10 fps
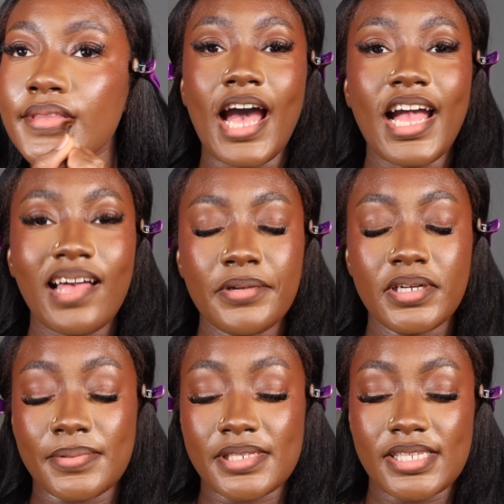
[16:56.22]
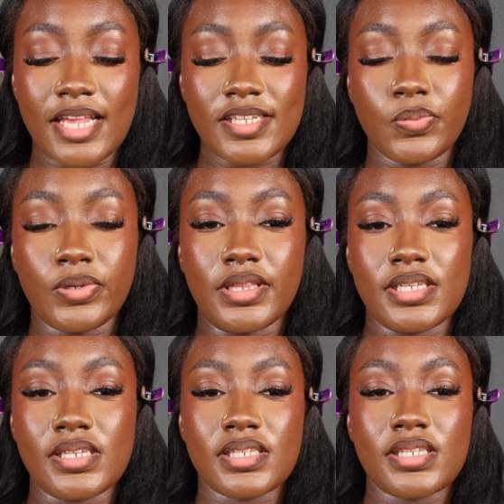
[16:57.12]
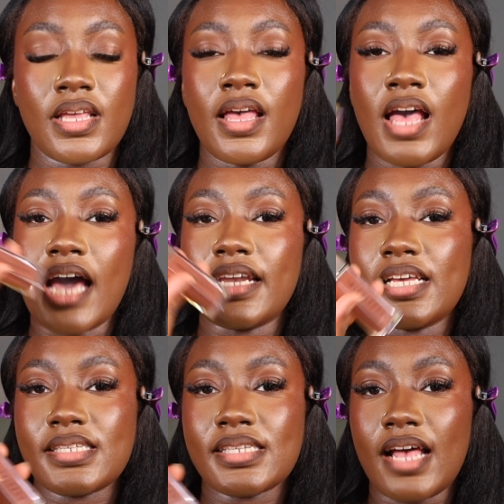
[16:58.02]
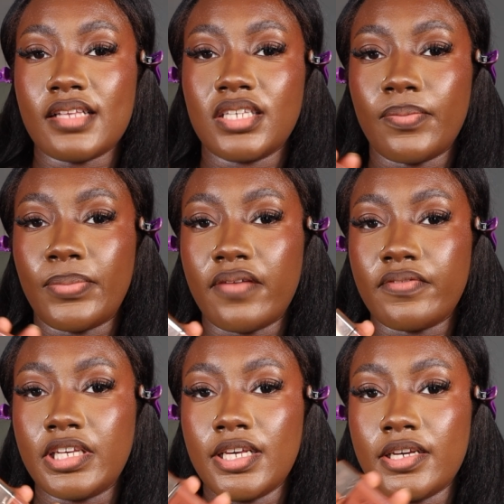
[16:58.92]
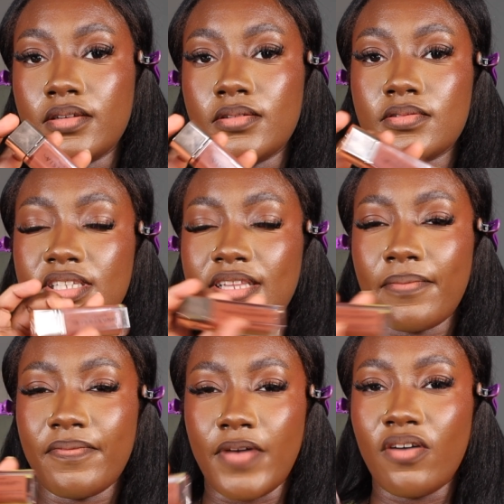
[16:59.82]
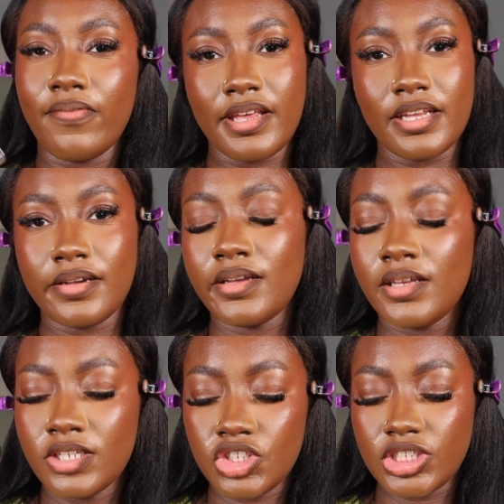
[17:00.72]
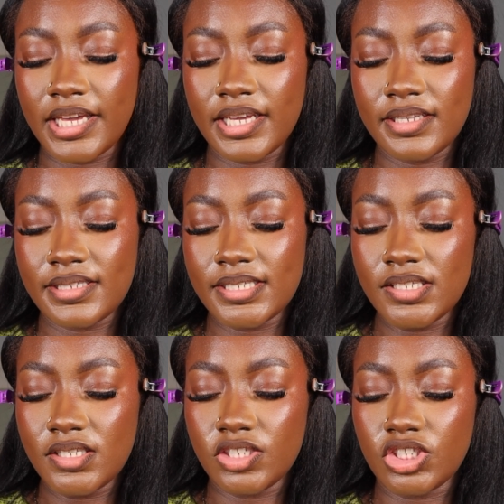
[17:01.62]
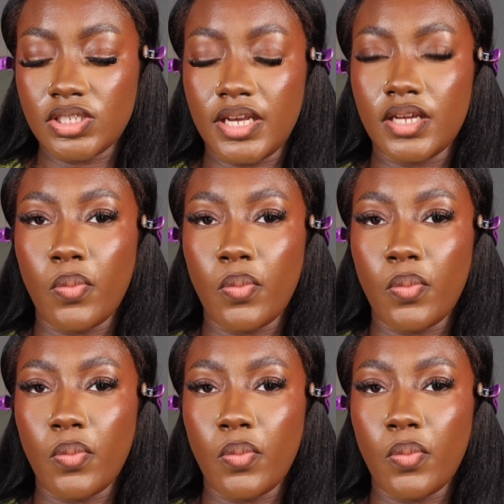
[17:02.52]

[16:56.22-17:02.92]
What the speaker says: I have been obsessed with this Anastasia Beverly Hills Lip Velvet shades. This is a shade